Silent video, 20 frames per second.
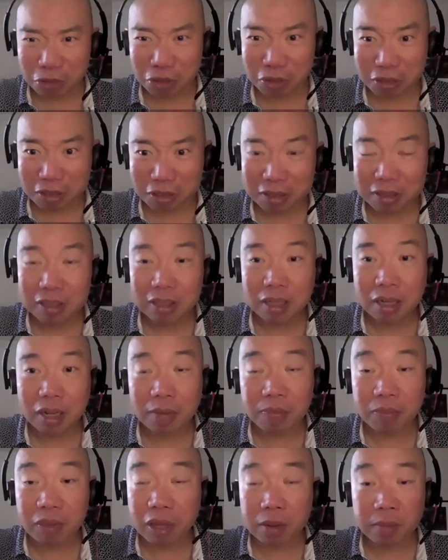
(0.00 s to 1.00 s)
sugars,
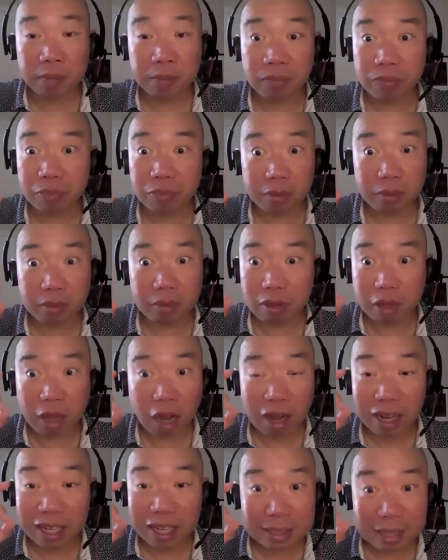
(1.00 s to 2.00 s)

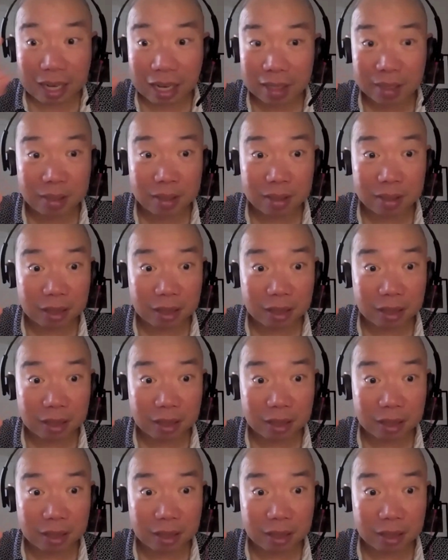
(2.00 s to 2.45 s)
are exactly the